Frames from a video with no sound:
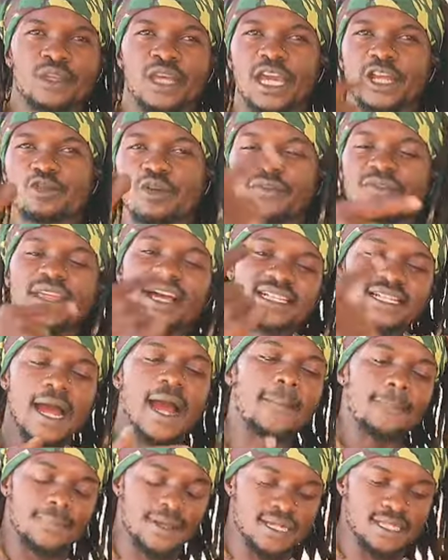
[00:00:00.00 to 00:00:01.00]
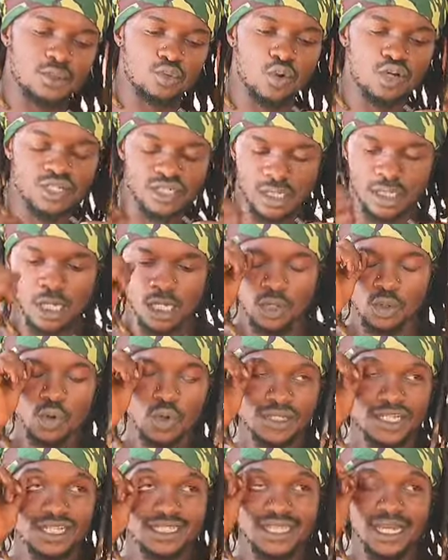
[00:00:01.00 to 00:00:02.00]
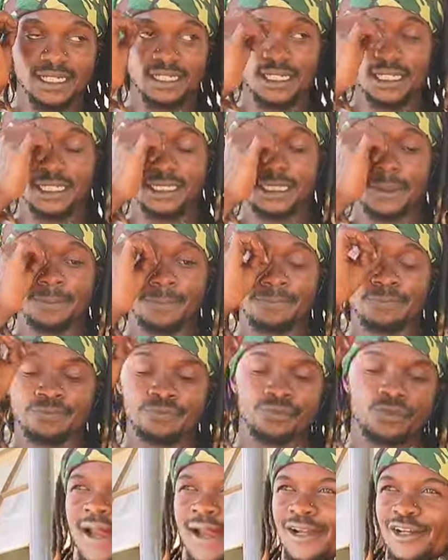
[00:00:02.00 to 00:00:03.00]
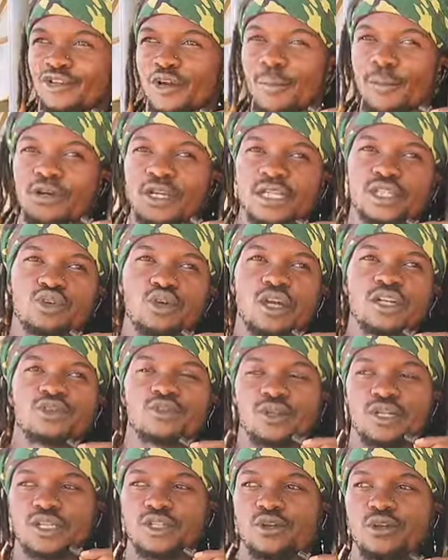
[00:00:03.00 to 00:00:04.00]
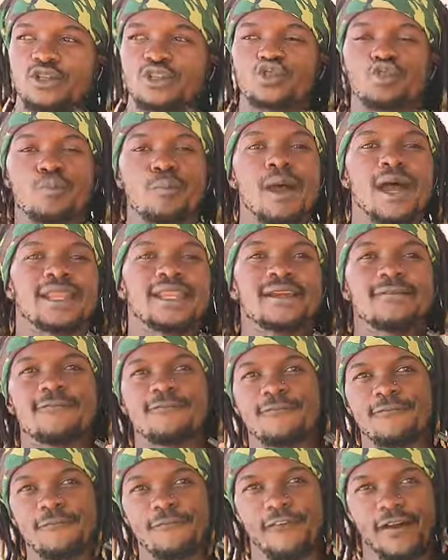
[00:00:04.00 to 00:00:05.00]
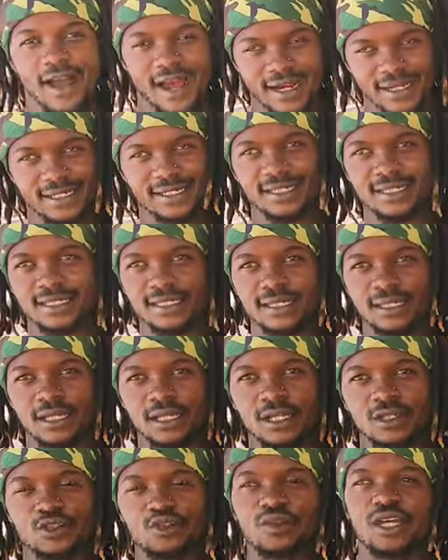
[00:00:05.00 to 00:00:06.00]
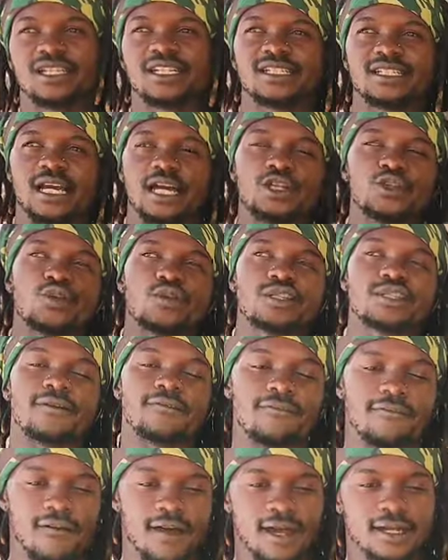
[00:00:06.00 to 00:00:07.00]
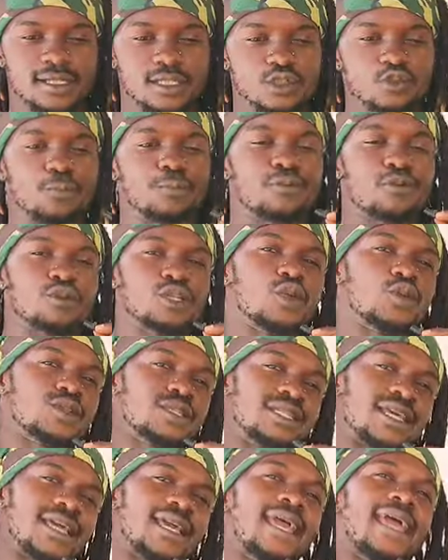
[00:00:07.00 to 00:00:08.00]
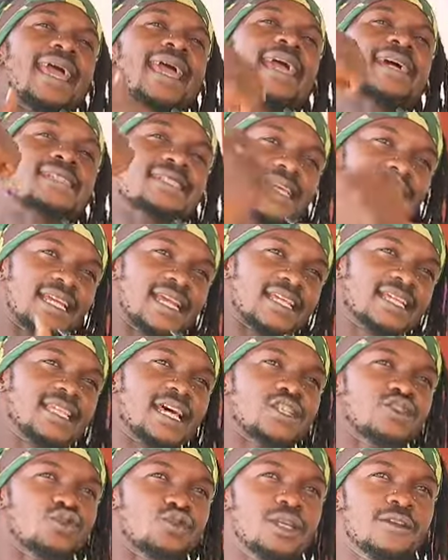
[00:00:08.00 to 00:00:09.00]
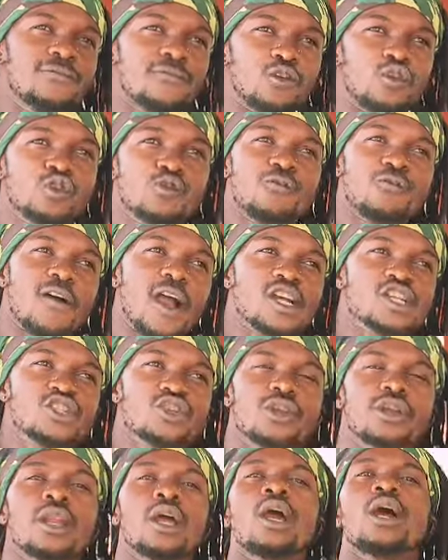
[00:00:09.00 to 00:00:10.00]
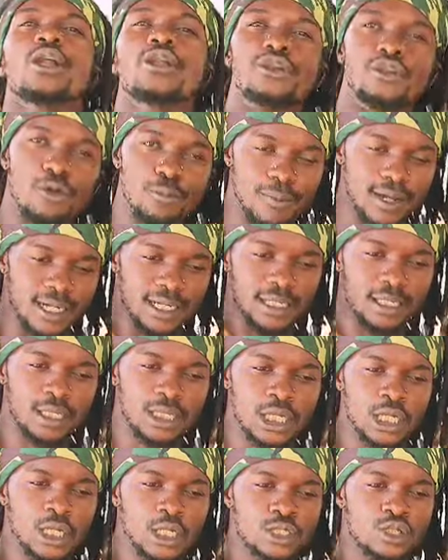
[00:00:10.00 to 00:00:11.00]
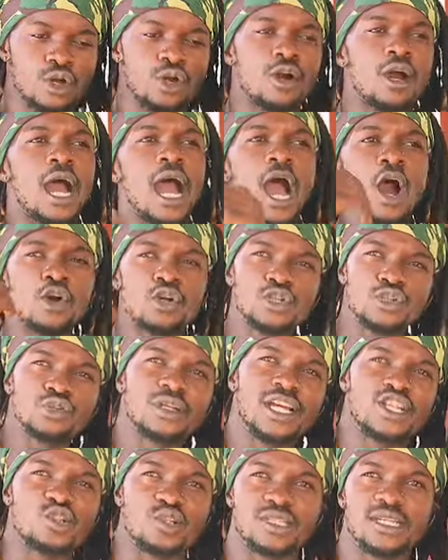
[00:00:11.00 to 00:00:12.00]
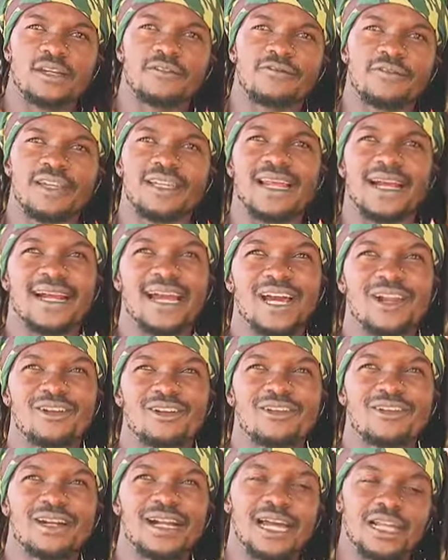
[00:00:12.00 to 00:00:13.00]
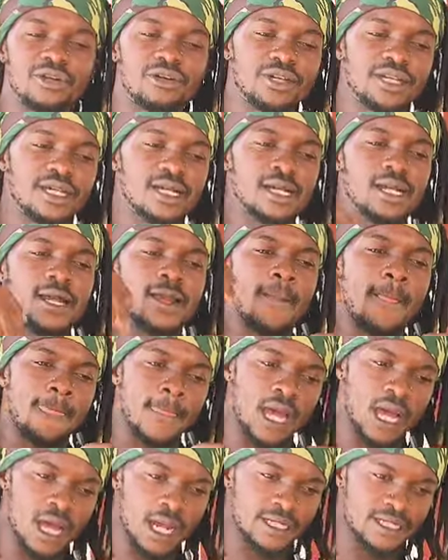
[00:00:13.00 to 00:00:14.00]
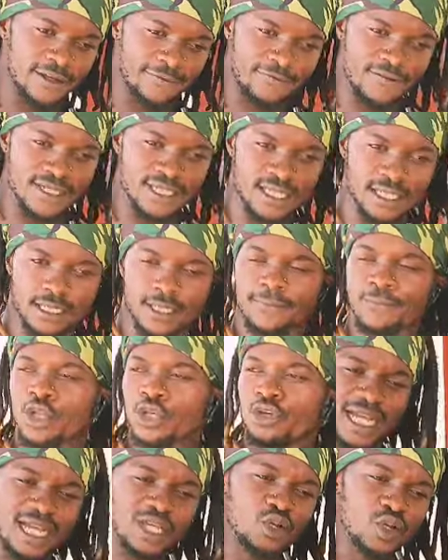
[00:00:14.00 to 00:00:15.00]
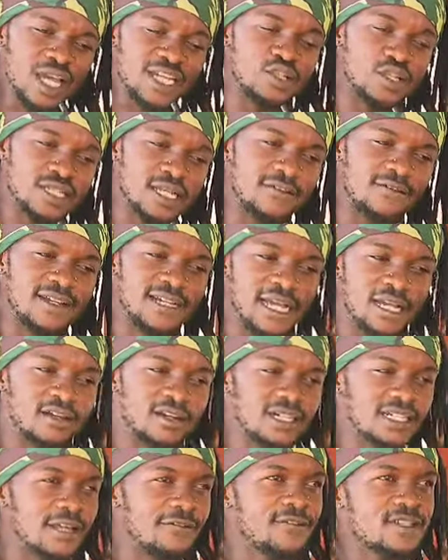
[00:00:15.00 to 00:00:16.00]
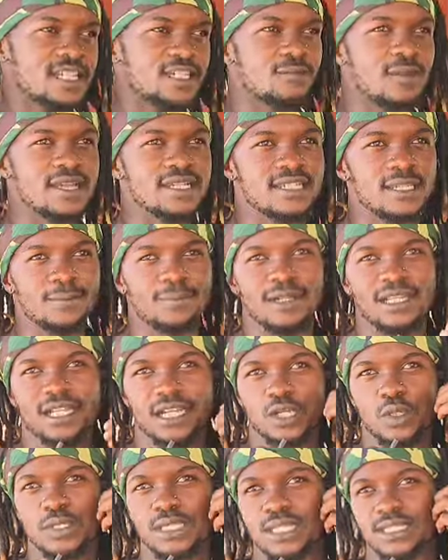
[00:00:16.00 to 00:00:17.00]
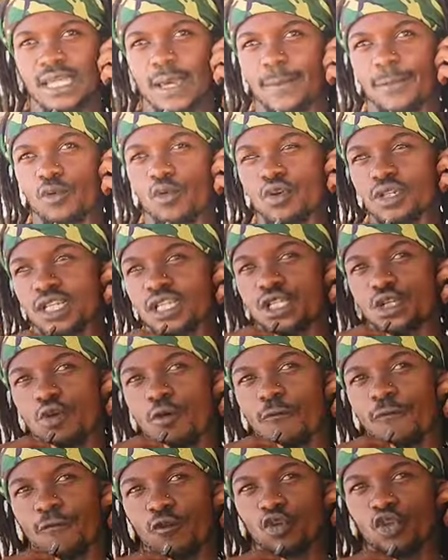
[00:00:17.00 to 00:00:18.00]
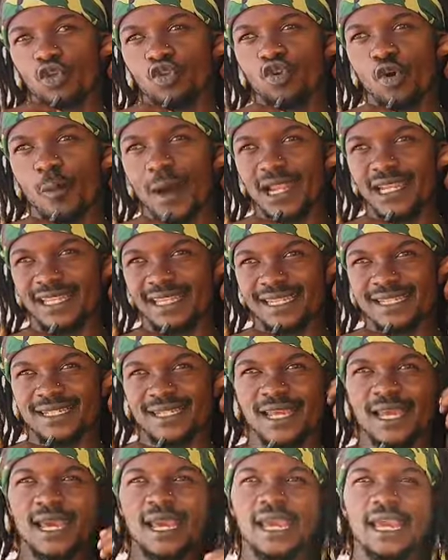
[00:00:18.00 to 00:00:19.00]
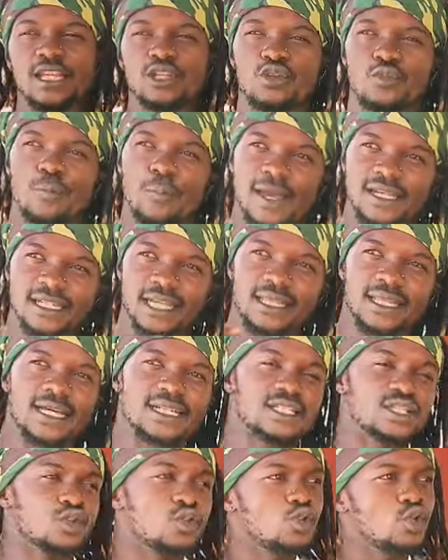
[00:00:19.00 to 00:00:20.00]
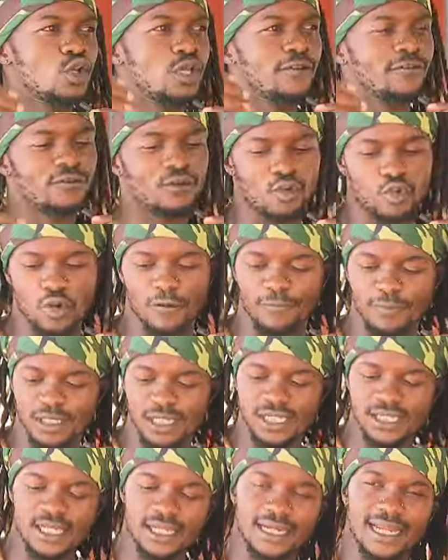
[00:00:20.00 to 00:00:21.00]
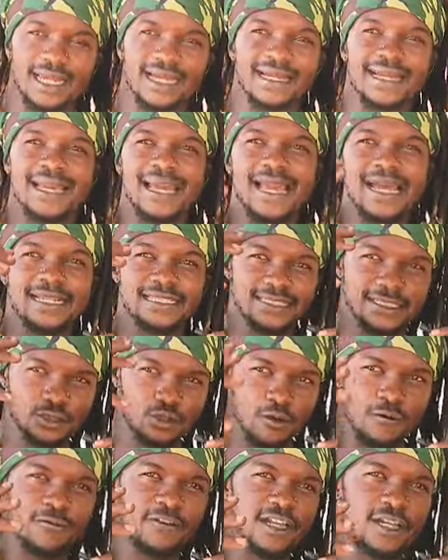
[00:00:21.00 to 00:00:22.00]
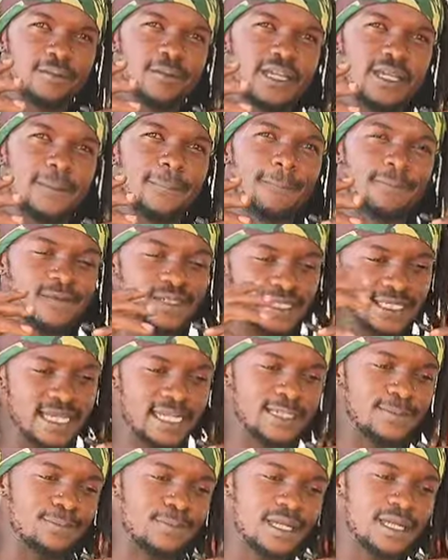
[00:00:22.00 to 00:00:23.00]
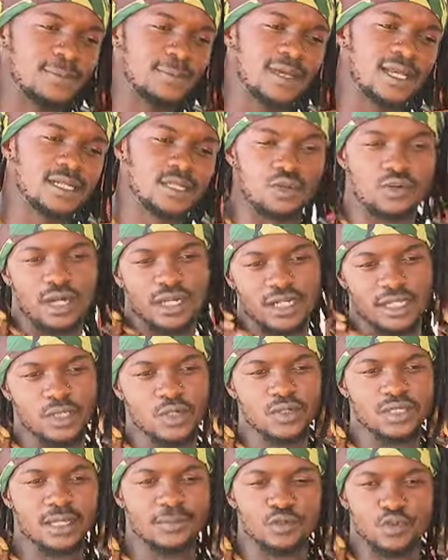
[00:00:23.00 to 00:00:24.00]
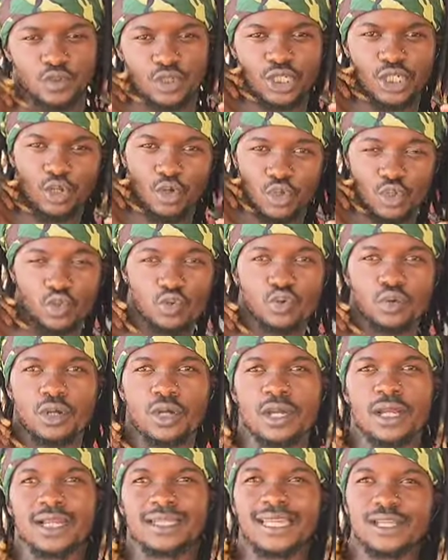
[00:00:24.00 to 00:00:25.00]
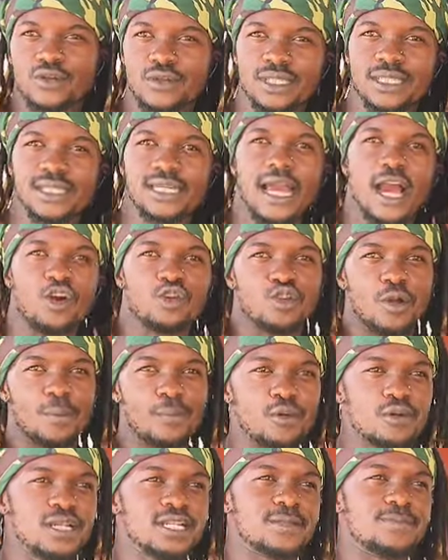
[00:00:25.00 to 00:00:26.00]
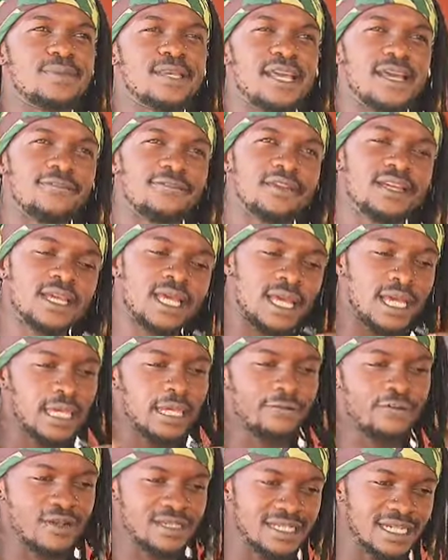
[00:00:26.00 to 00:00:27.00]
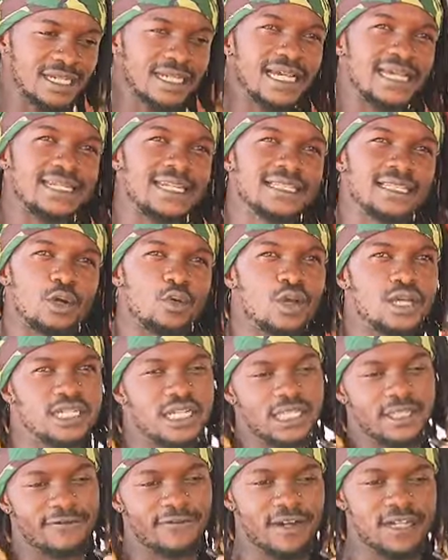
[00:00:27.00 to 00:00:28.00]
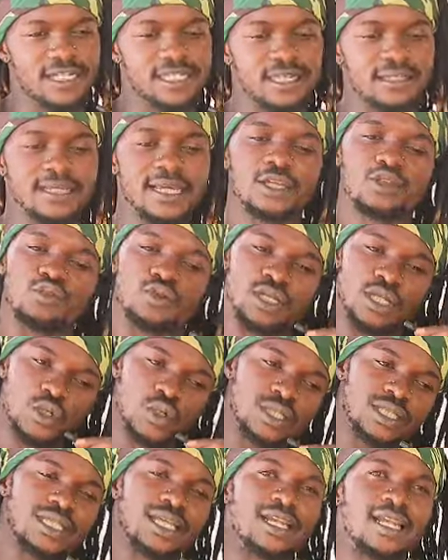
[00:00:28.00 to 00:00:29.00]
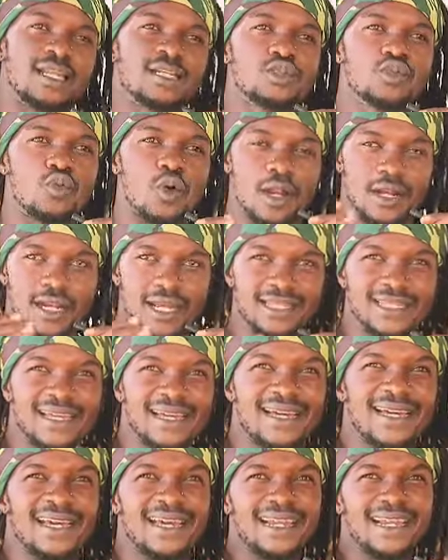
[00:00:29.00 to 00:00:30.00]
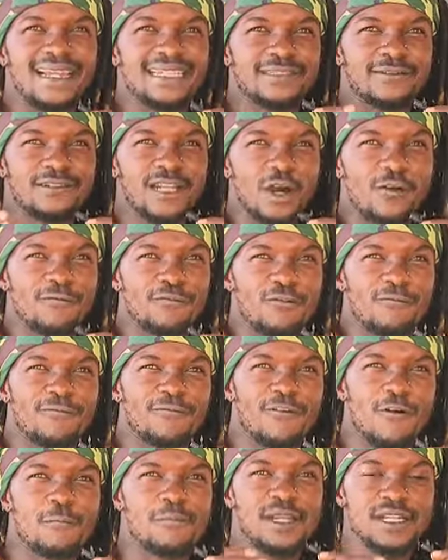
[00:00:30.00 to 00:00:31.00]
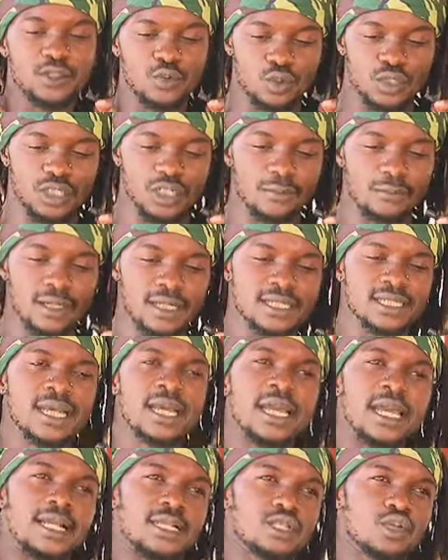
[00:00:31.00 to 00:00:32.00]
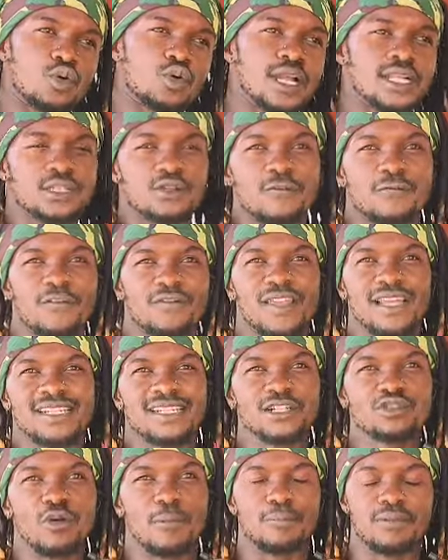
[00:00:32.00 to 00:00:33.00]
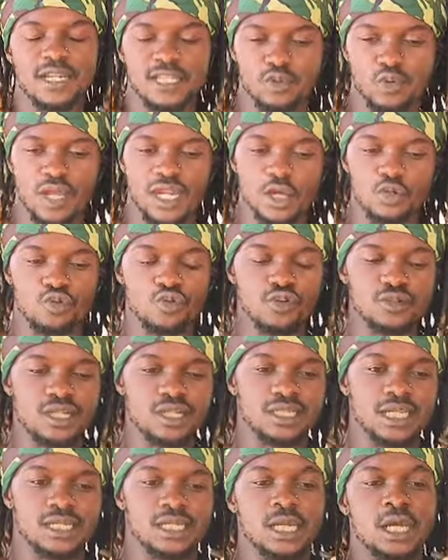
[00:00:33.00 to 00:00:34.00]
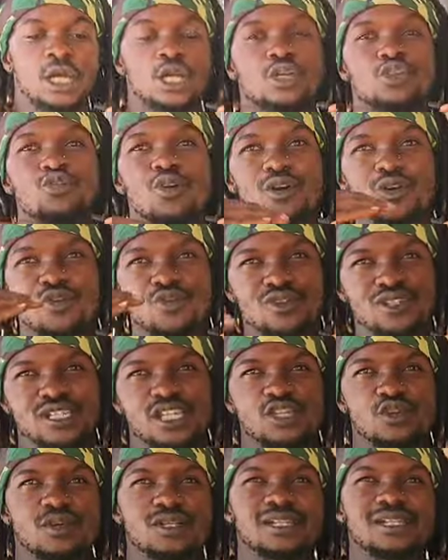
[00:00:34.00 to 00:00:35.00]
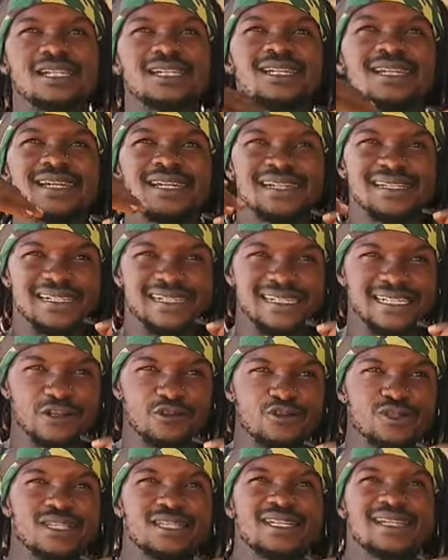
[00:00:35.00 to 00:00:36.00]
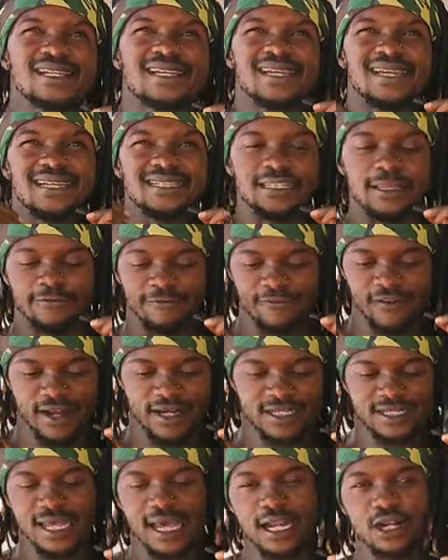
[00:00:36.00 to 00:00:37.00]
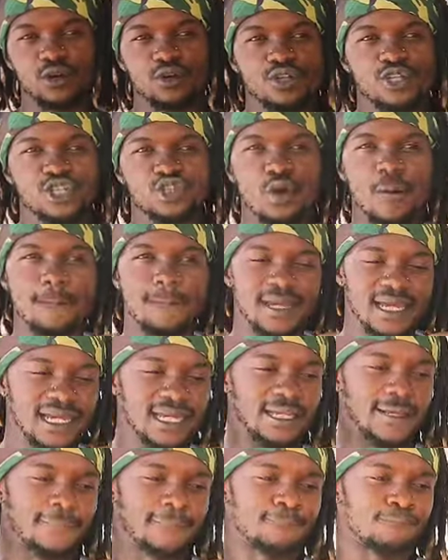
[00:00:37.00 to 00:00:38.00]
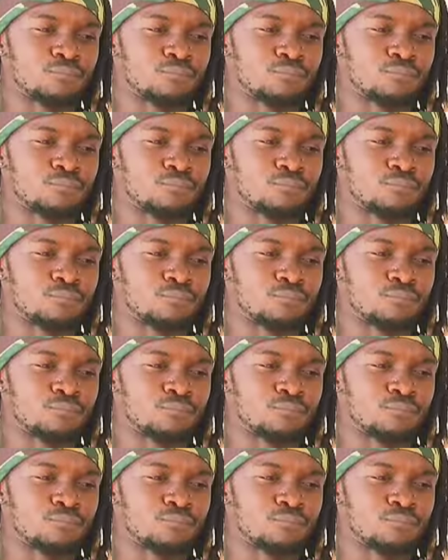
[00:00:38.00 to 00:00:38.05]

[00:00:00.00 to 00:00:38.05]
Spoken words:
And when that happens, what causes that is your body is going to resort to burning fats so that it can use the fats to produce the extra energy that you need for you to function normally. So how do you get yourself in a caloric deficit? You get yourself in caloric deficit by simply reducing the quantity of food you normally eat, and you measure that. So if you have been eating like so very many 6 big meals, you can reduce them to 3 or 2. Then you see how your body is behaving. If you're still gaining the weight and the fat is still there, you reduce to another, let's now from 4 meals to 3 meals, and so on and so forth, until to a place where now you notice that you're continuously reducing the fats around your belly.